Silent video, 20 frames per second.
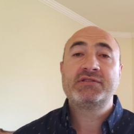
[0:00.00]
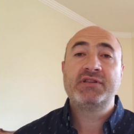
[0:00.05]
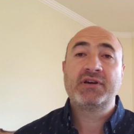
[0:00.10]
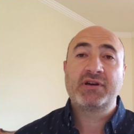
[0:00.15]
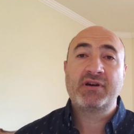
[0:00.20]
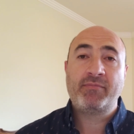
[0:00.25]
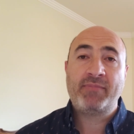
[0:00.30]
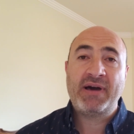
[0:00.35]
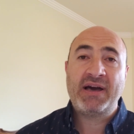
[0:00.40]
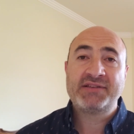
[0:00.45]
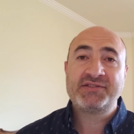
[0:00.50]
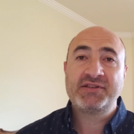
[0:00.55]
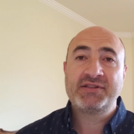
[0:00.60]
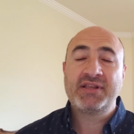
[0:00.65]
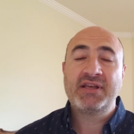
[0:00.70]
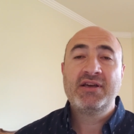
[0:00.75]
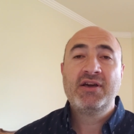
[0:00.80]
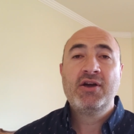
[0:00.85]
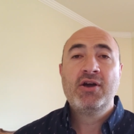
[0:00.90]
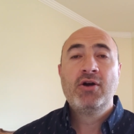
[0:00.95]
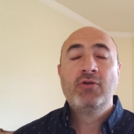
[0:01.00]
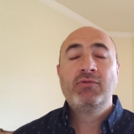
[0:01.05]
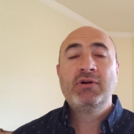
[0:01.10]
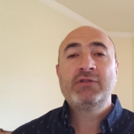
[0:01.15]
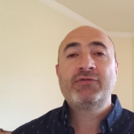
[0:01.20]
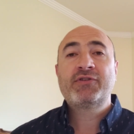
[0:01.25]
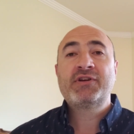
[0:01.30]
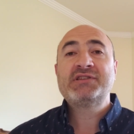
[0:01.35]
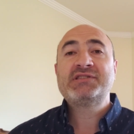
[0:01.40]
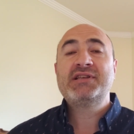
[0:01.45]
the capacity.
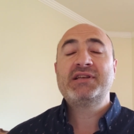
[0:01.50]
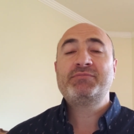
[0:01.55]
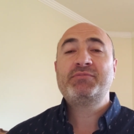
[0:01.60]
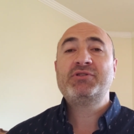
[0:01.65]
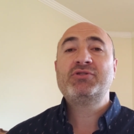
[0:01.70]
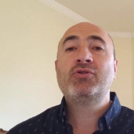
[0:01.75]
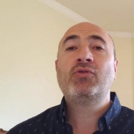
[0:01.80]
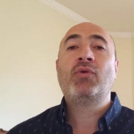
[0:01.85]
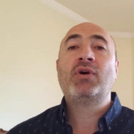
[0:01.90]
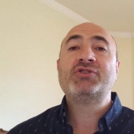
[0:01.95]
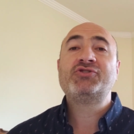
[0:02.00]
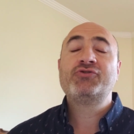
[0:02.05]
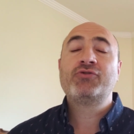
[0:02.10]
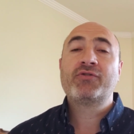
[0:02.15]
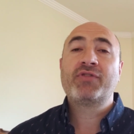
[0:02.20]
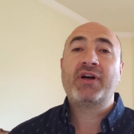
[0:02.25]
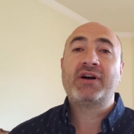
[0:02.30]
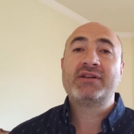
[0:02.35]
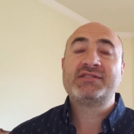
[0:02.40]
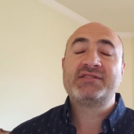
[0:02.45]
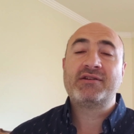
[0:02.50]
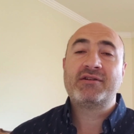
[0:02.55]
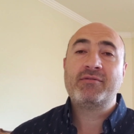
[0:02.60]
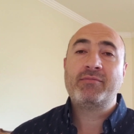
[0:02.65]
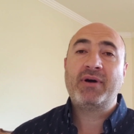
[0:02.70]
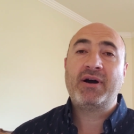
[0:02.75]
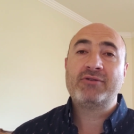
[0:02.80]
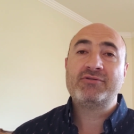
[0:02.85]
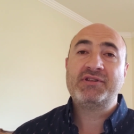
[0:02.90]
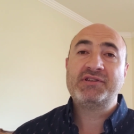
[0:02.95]
Well, friends, let me know what your thoughts are
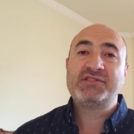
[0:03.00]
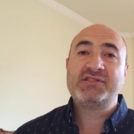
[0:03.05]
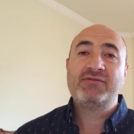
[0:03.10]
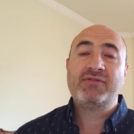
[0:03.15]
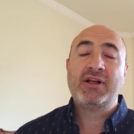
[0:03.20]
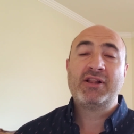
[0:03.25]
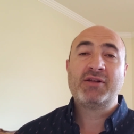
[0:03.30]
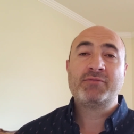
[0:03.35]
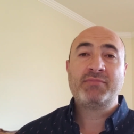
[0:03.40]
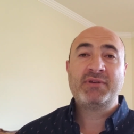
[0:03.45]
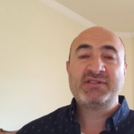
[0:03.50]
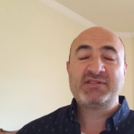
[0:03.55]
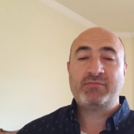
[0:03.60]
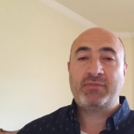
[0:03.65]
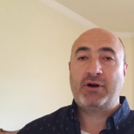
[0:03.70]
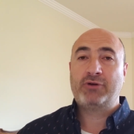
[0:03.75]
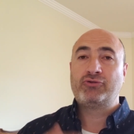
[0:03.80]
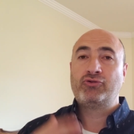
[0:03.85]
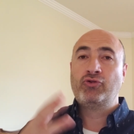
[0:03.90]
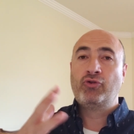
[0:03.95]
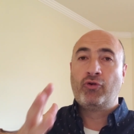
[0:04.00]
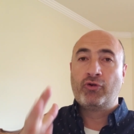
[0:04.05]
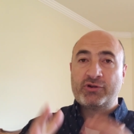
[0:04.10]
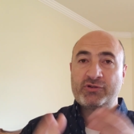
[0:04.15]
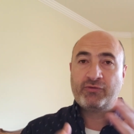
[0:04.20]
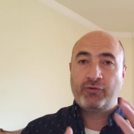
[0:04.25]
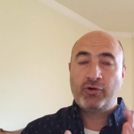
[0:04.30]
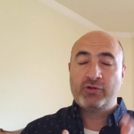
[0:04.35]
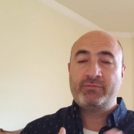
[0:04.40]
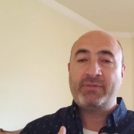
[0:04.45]
about this development, about
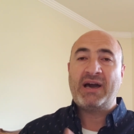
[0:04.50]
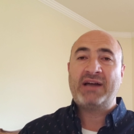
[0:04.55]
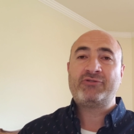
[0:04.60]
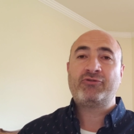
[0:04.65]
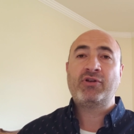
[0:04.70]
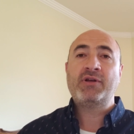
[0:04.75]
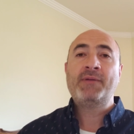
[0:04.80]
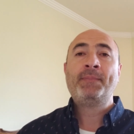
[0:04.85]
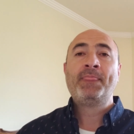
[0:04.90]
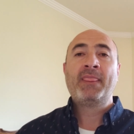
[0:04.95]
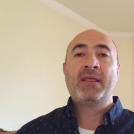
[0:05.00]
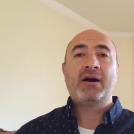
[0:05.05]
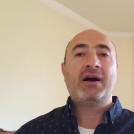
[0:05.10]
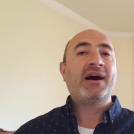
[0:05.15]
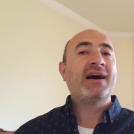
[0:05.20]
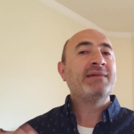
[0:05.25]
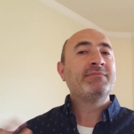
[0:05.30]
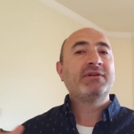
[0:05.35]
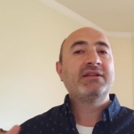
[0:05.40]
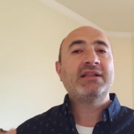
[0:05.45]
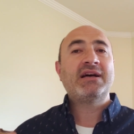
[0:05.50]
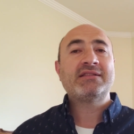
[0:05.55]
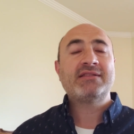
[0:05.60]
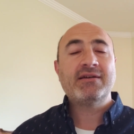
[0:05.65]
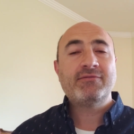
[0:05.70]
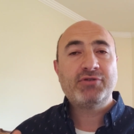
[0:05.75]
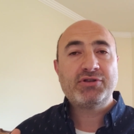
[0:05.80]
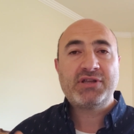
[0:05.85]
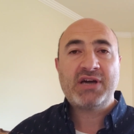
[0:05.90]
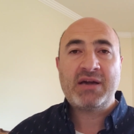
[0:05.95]
Northvolt battery. I'm glad
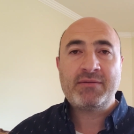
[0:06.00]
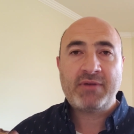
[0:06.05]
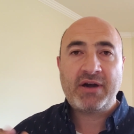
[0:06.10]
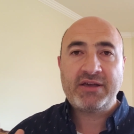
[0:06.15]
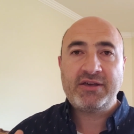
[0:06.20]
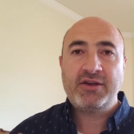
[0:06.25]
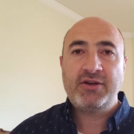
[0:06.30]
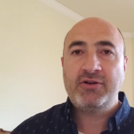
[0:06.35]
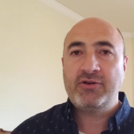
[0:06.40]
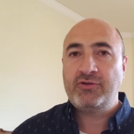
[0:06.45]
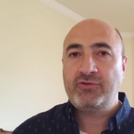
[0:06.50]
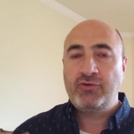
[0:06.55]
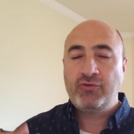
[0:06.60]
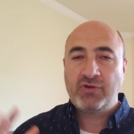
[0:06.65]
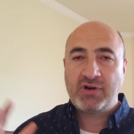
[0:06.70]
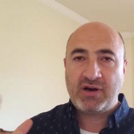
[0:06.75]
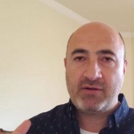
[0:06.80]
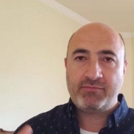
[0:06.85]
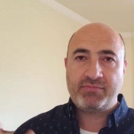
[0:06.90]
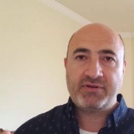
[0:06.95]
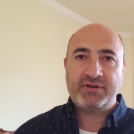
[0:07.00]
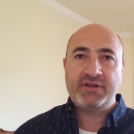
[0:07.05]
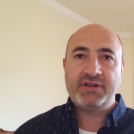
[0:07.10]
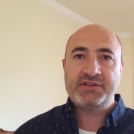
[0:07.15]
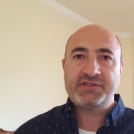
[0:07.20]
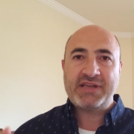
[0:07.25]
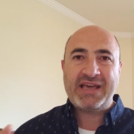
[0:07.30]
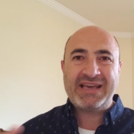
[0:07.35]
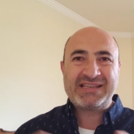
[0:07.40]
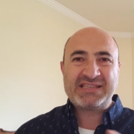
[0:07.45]
every time I hear new
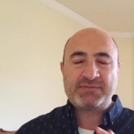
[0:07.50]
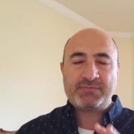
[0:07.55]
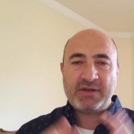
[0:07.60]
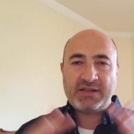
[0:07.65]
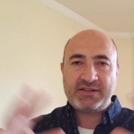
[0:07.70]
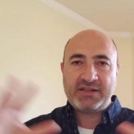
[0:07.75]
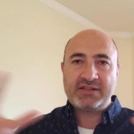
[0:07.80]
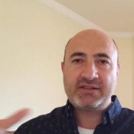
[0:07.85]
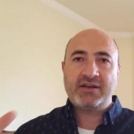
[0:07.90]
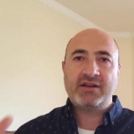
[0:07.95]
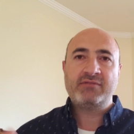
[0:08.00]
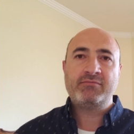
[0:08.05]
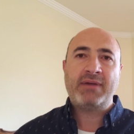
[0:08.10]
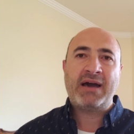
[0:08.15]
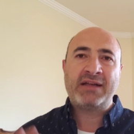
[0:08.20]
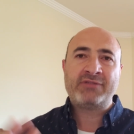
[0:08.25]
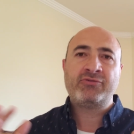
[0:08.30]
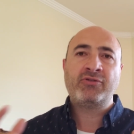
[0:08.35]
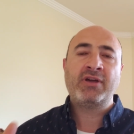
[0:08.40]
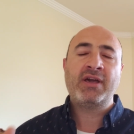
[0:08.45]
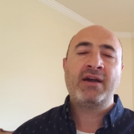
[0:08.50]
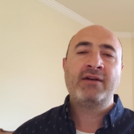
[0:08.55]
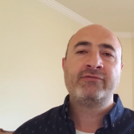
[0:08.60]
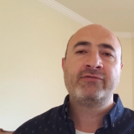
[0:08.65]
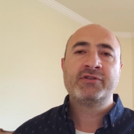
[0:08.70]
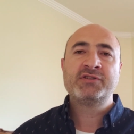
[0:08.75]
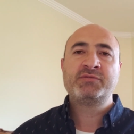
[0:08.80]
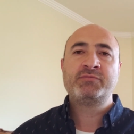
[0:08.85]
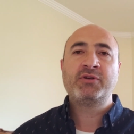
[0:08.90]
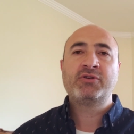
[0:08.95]
companies expanding their battery
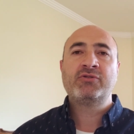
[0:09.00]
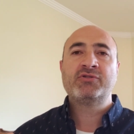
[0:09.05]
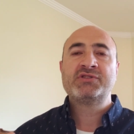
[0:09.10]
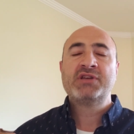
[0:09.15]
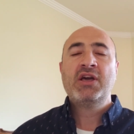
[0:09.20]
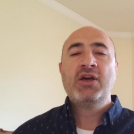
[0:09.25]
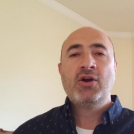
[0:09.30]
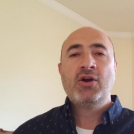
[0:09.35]
efforts because